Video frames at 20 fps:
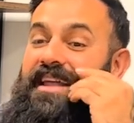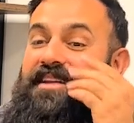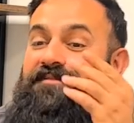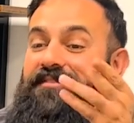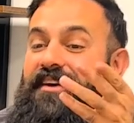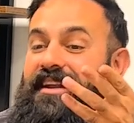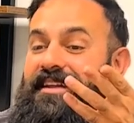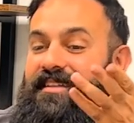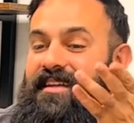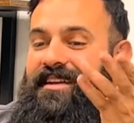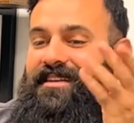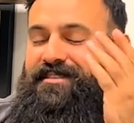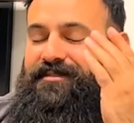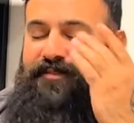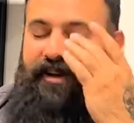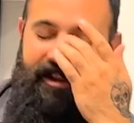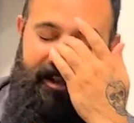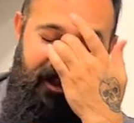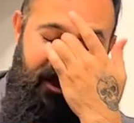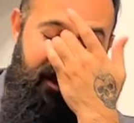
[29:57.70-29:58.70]
And the funny thing is,
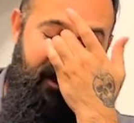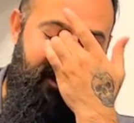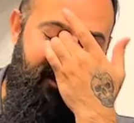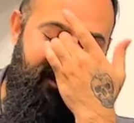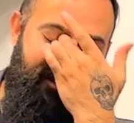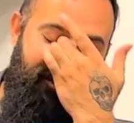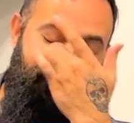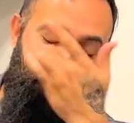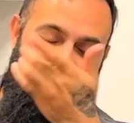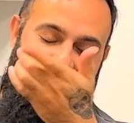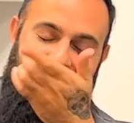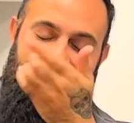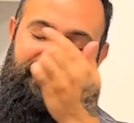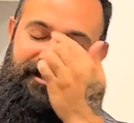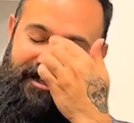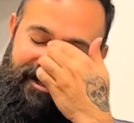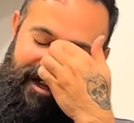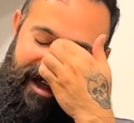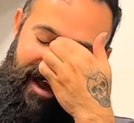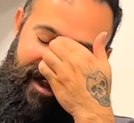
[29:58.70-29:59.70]
funny uh, you
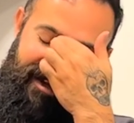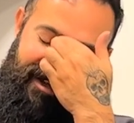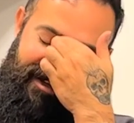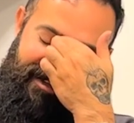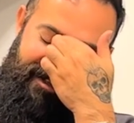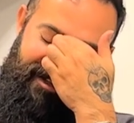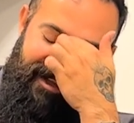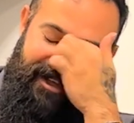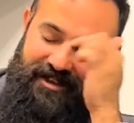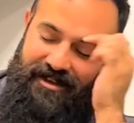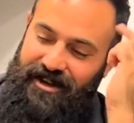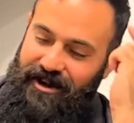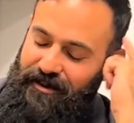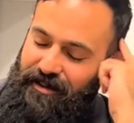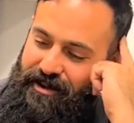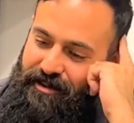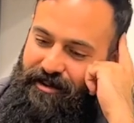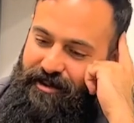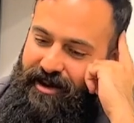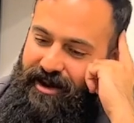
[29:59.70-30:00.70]
mentioned that is like you know
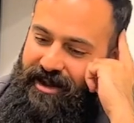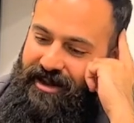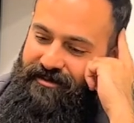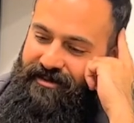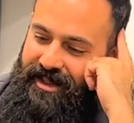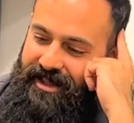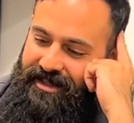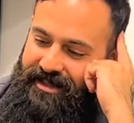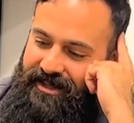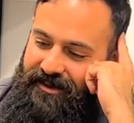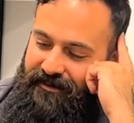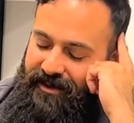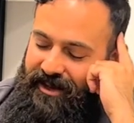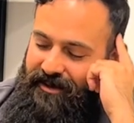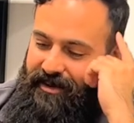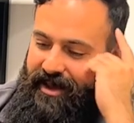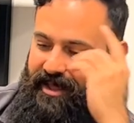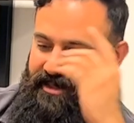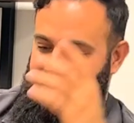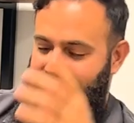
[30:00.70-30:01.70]
when we were at
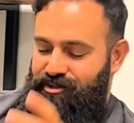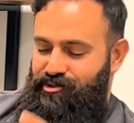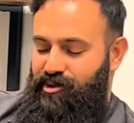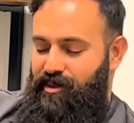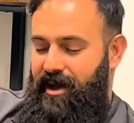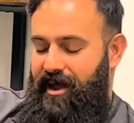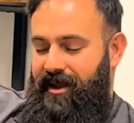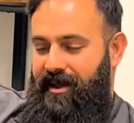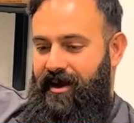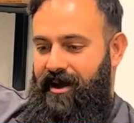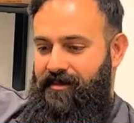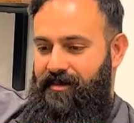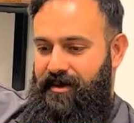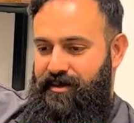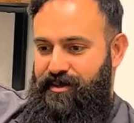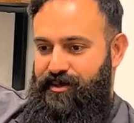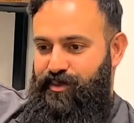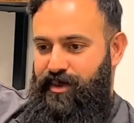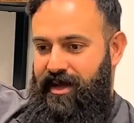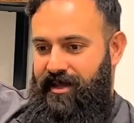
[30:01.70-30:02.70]
Relativity, we had this robotic arm that
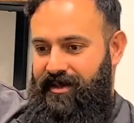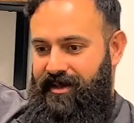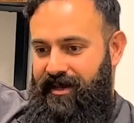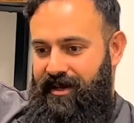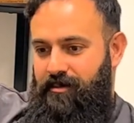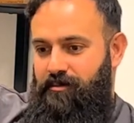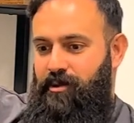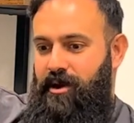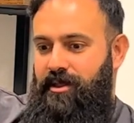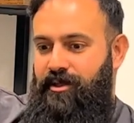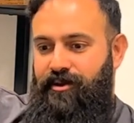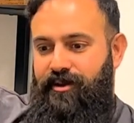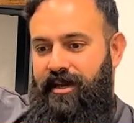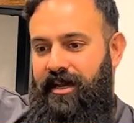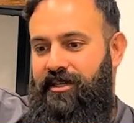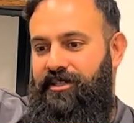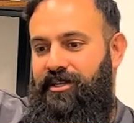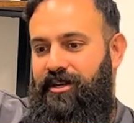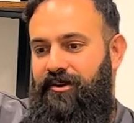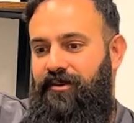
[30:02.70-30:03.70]
was welding in one
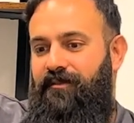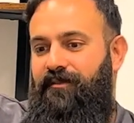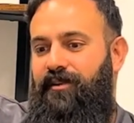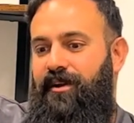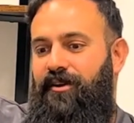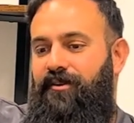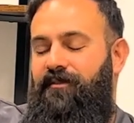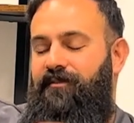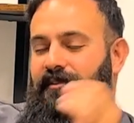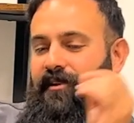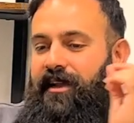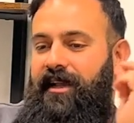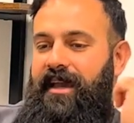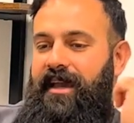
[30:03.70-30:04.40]
location over and over